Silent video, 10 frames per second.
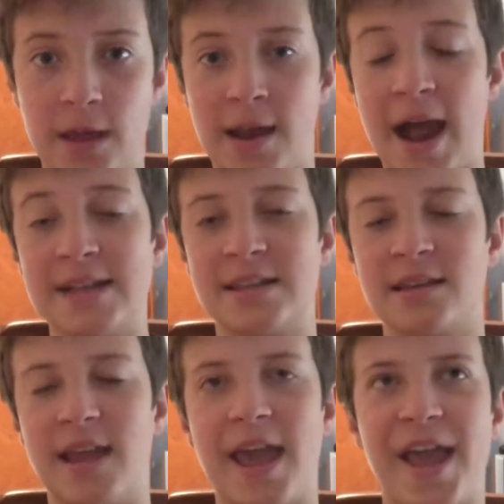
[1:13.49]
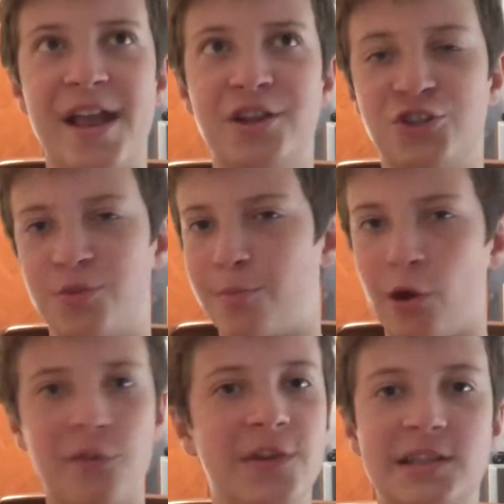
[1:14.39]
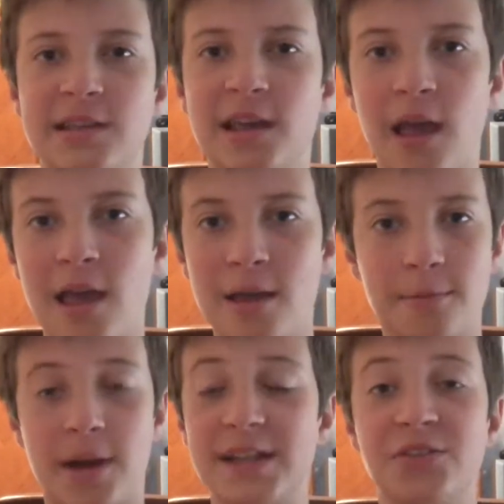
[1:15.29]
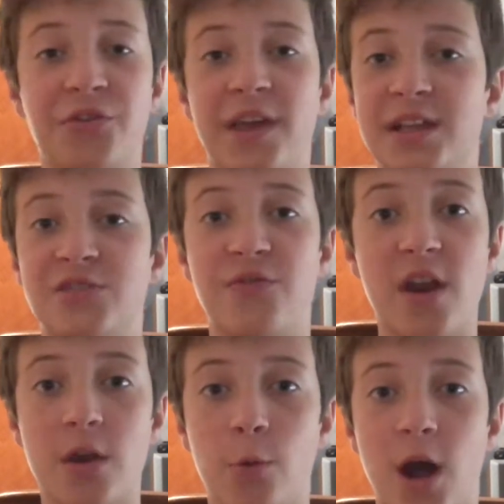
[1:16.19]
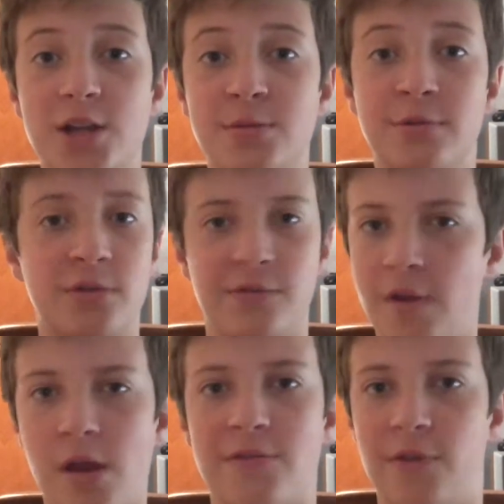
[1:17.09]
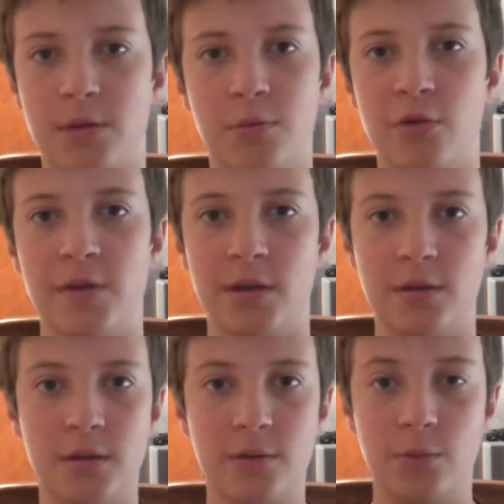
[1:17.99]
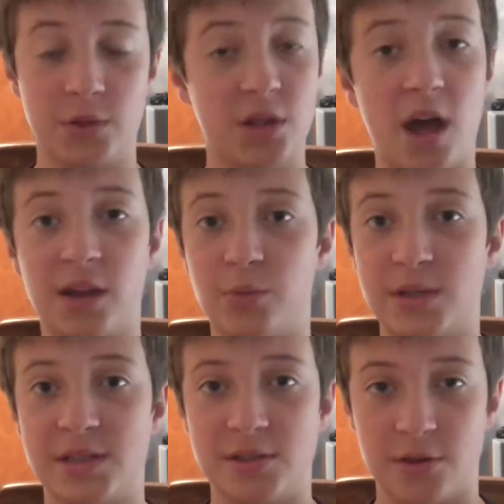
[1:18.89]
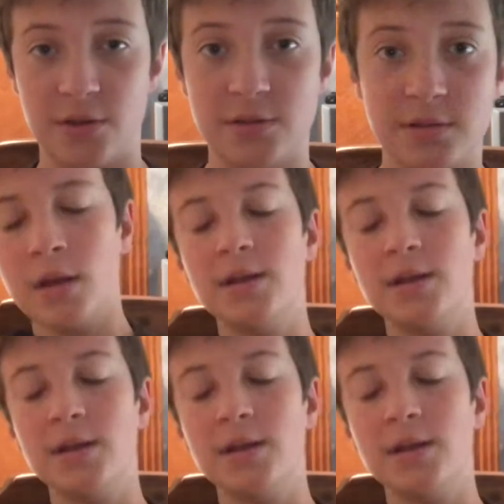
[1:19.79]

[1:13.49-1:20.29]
It hasn't aged perfectly, but I still think it's a very watchable and very fun movie with a lot of twists and turns.